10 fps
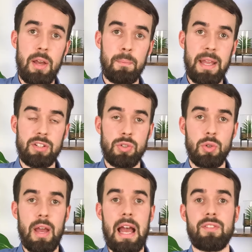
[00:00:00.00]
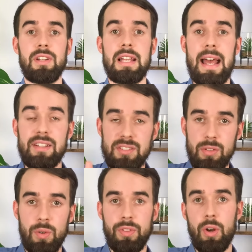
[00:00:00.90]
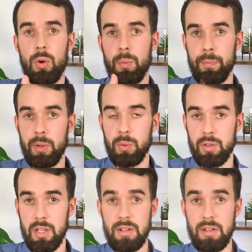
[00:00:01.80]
Make sure you have less of the whole milk